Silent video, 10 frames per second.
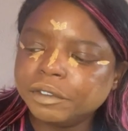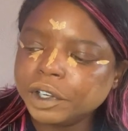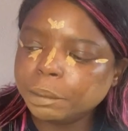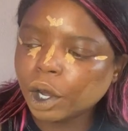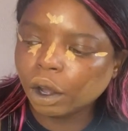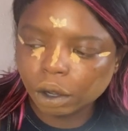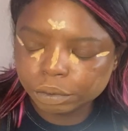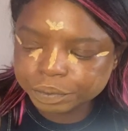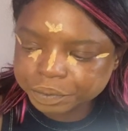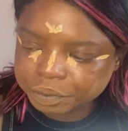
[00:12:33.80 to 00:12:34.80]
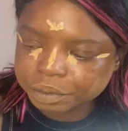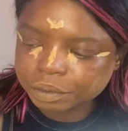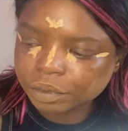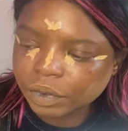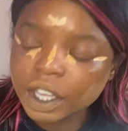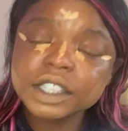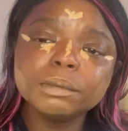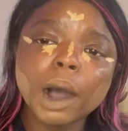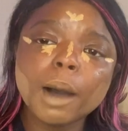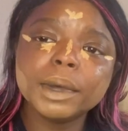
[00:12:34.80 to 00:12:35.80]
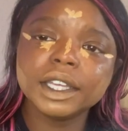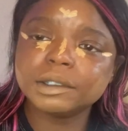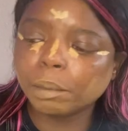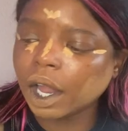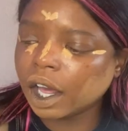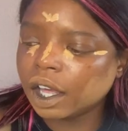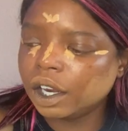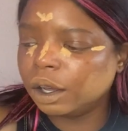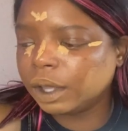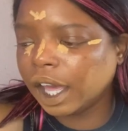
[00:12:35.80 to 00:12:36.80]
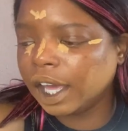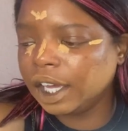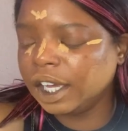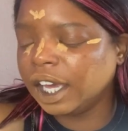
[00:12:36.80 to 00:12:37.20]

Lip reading: football. His mama is blind, okay?